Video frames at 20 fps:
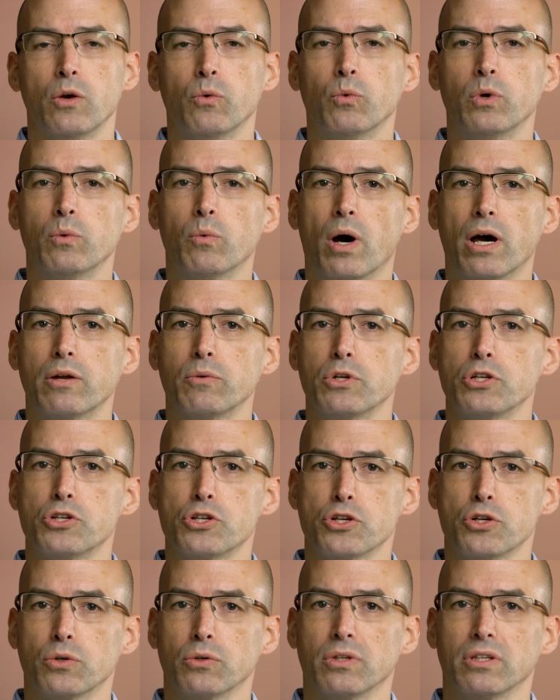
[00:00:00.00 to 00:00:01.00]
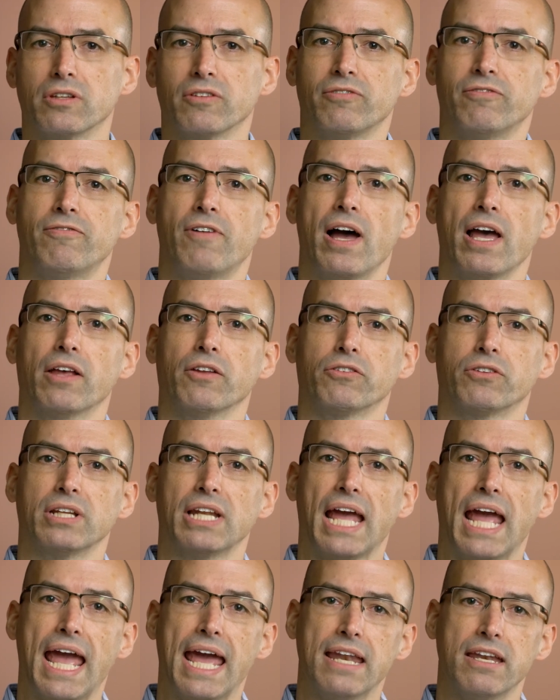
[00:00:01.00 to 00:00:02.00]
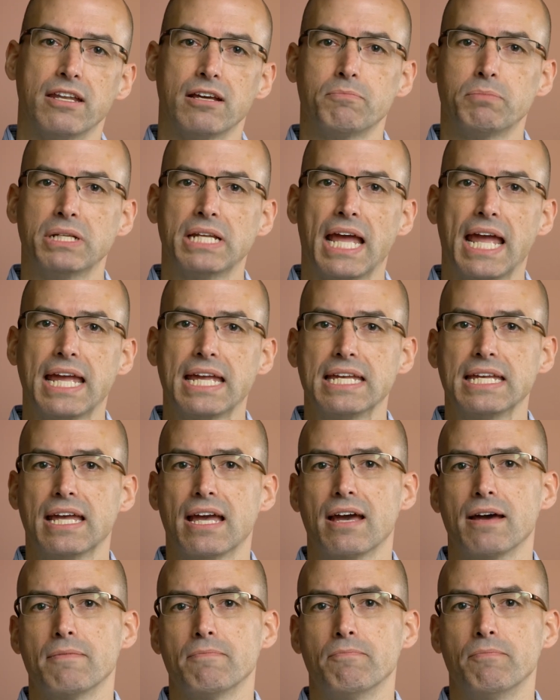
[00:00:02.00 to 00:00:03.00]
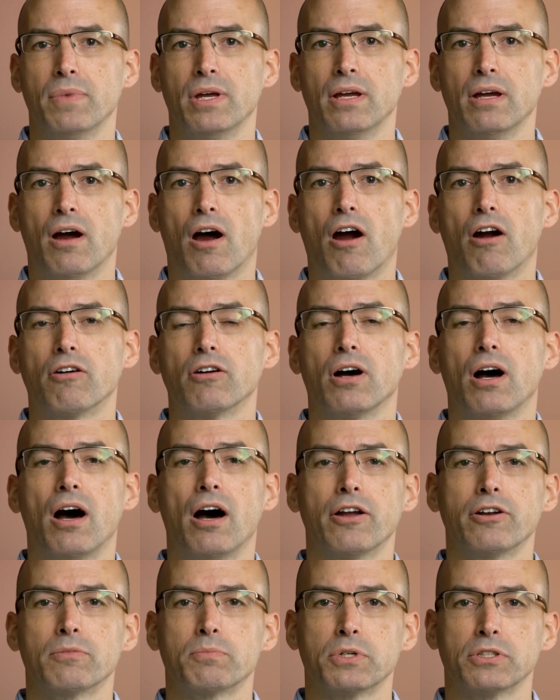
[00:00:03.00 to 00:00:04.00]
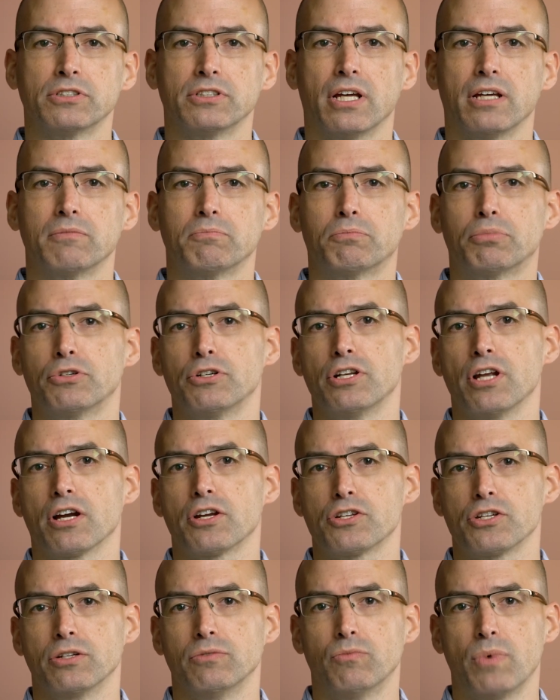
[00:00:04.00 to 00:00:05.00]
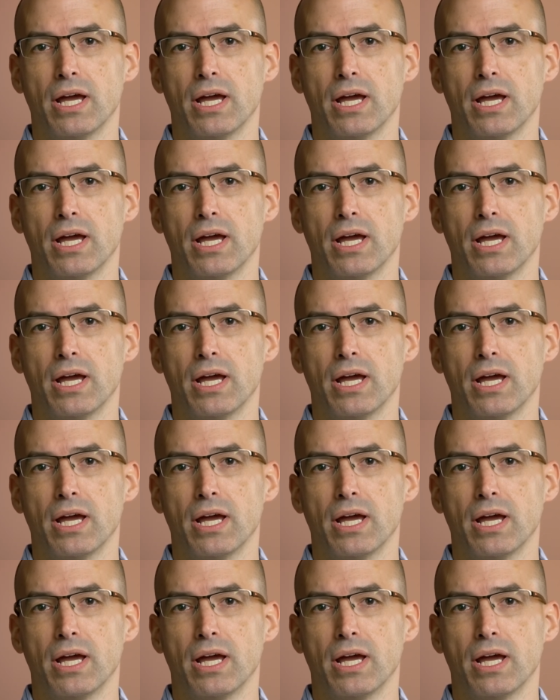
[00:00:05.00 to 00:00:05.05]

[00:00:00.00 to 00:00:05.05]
We want to ensure that the files that end up in AEM are 100% production